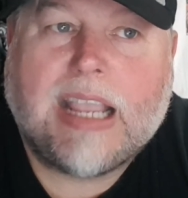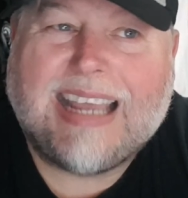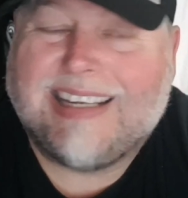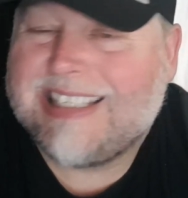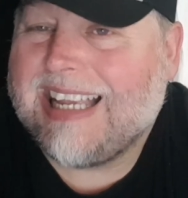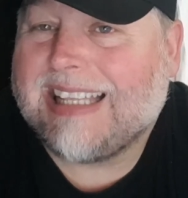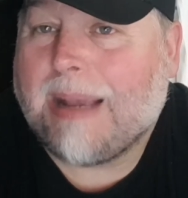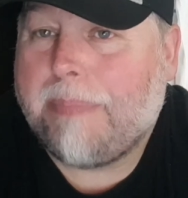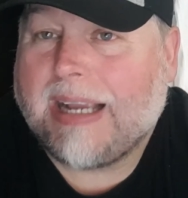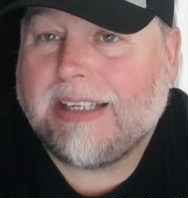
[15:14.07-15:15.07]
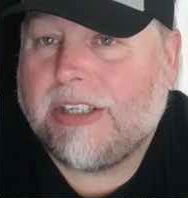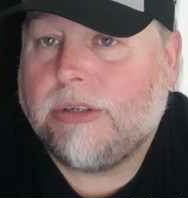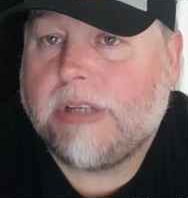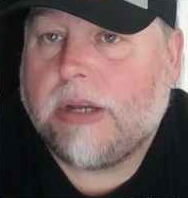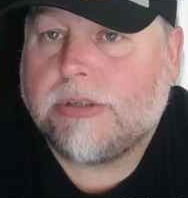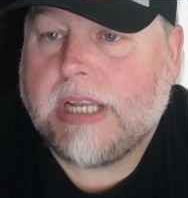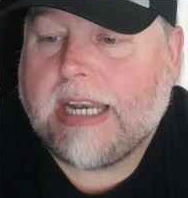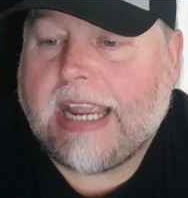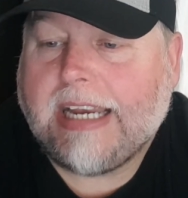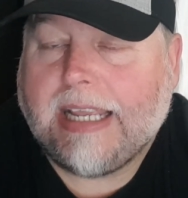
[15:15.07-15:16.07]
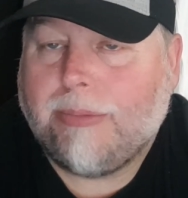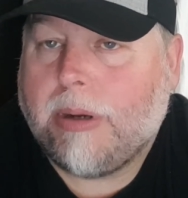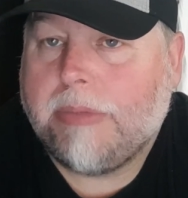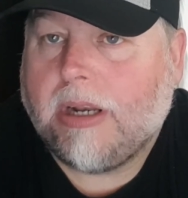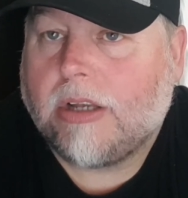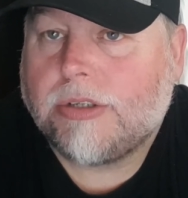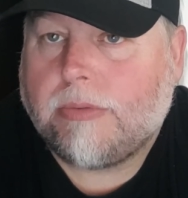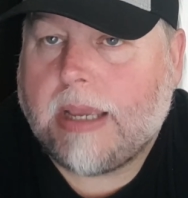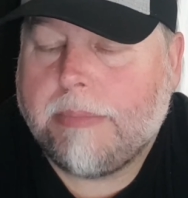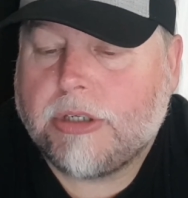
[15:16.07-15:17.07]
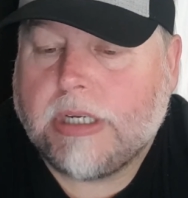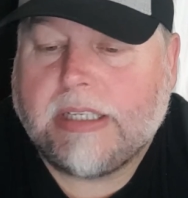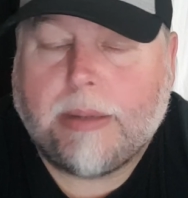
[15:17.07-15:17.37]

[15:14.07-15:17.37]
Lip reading: And I said that back in 2018 when we lost to Real Madrid,